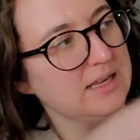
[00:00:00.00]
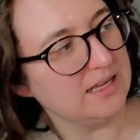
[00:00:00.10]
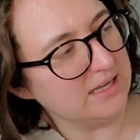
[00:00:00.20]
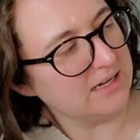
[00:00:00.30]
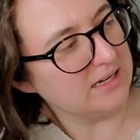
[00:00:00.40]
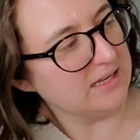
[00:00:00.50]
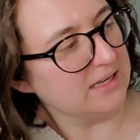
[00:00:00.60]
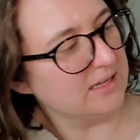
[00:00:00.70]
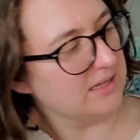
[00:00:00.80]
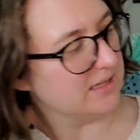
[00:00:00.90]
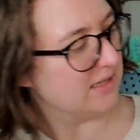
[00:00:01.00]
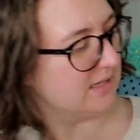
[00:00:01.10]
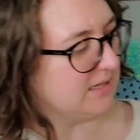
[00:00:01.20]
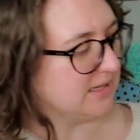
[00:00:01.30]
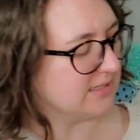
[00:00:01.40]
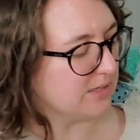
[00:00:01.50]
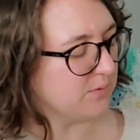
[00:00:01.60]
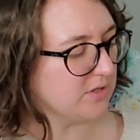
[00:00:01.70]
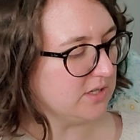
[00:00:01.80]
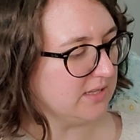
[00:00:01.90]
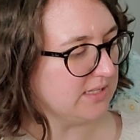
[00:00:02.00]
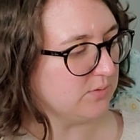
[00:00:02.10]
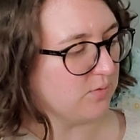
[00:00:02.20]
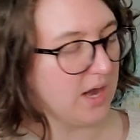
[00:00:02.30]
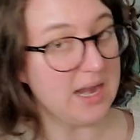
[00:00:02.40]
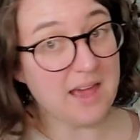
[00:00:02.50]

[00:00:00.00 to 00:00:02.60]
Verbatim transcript: in because I worked on this right